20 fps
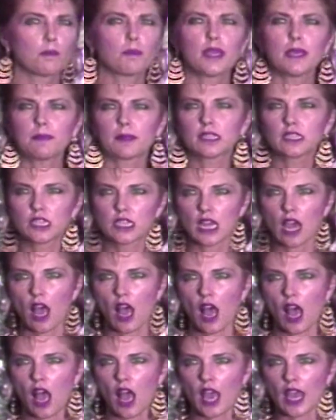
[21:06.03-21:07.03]
People
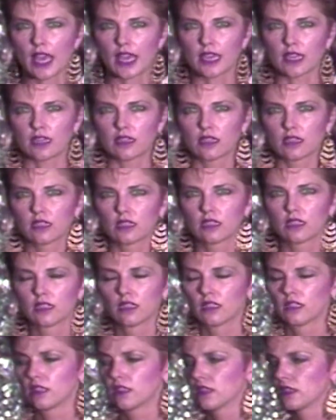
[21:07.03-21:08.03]
died,
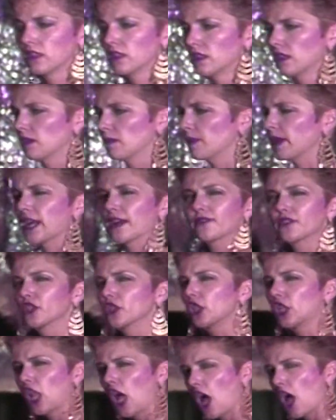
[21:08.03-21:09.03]
but after
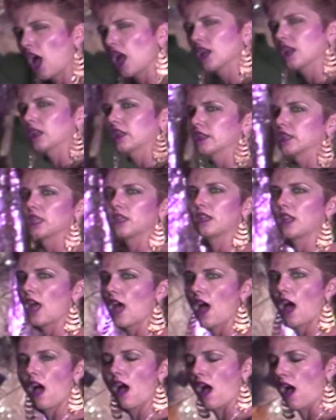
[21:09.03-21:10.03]
long good
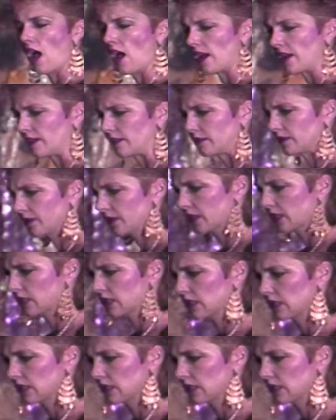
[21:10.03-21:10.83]
lives,